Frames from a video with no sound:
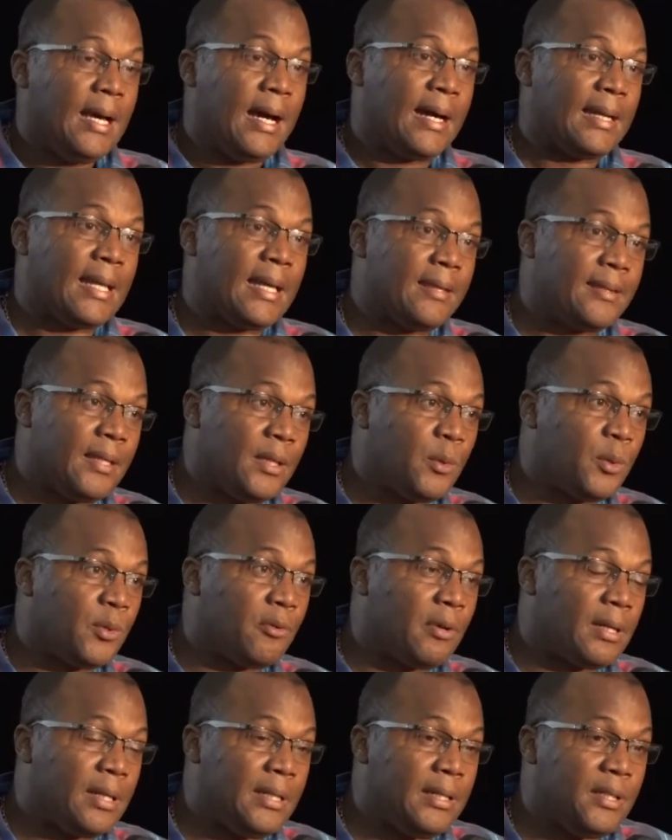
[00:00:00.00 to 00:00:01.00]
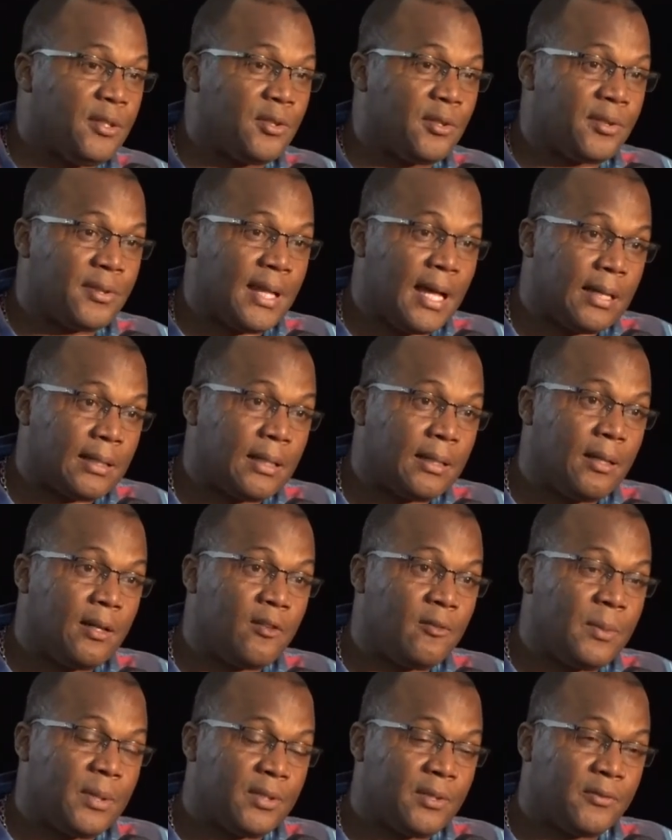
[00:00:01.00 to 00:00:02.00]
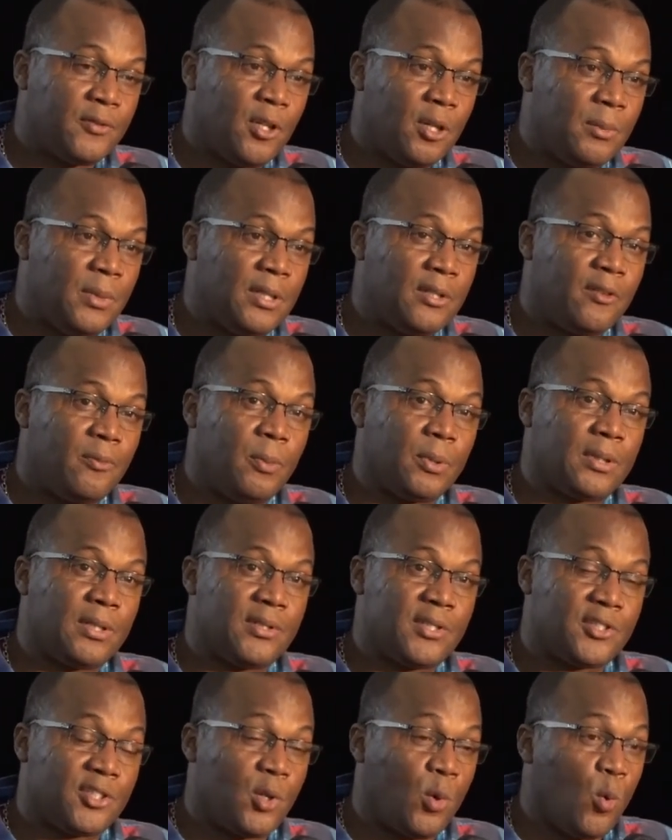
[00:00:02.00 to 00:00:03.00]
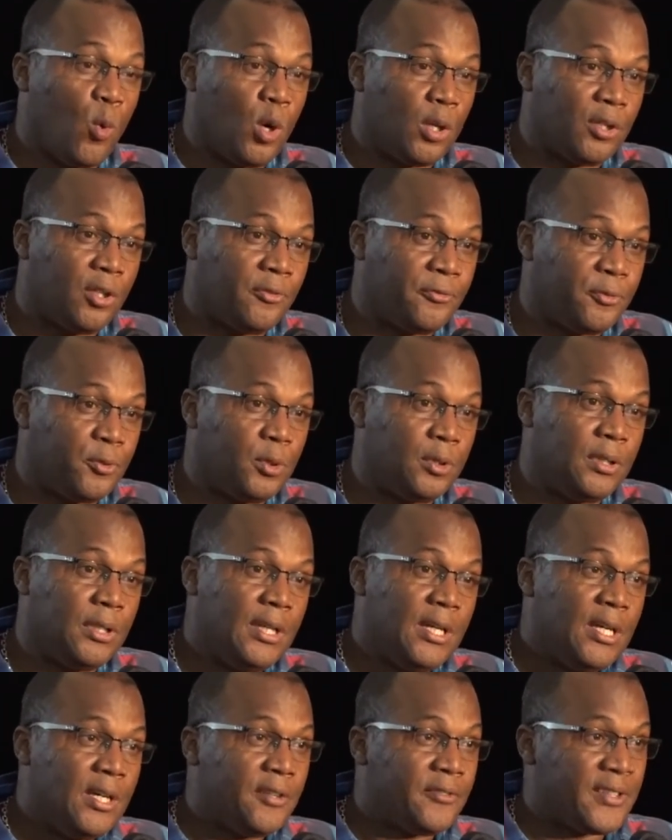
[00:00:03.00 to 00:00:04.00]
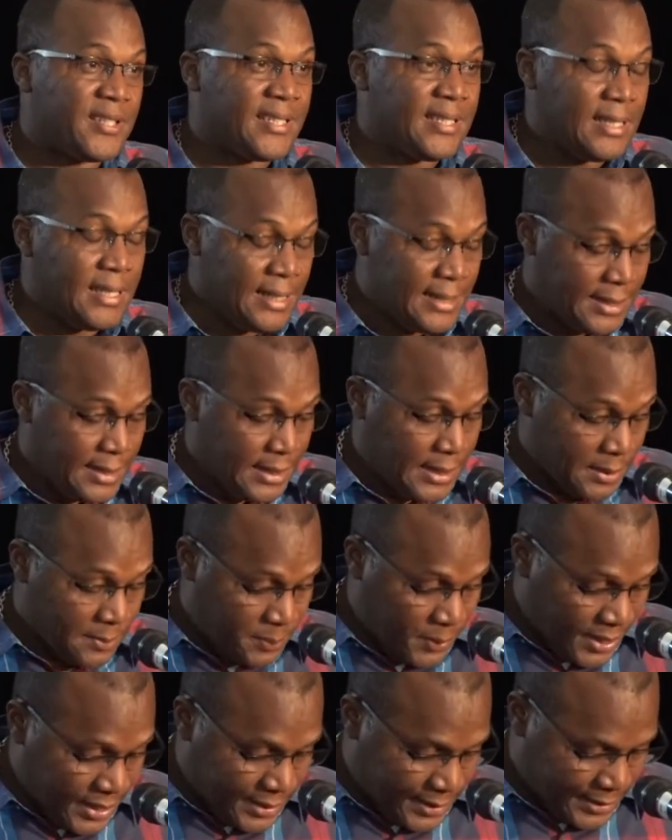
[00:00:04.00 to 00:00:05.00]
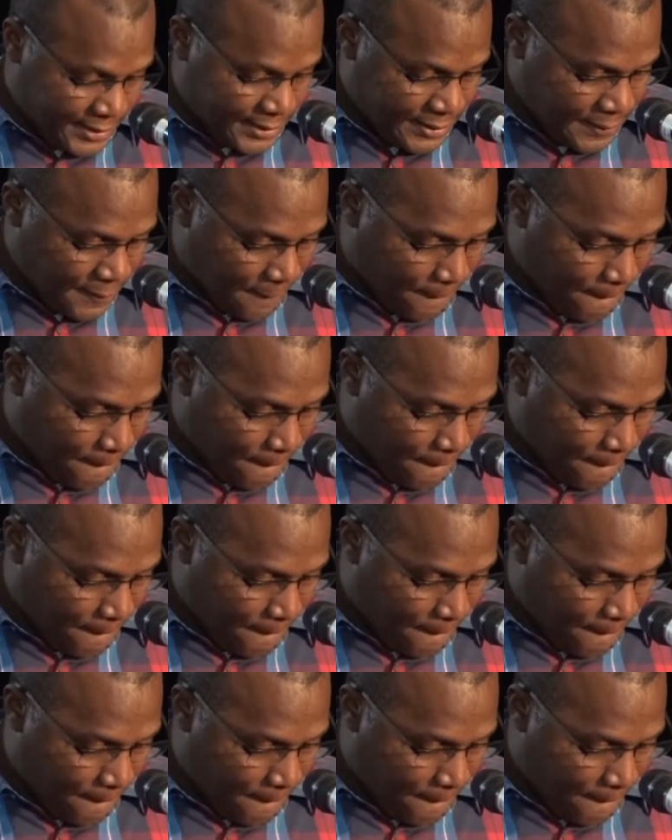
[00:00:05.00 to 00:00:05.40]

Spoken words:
And I think we really need to thank the government of Dominica for putting such a wonderful facility in place.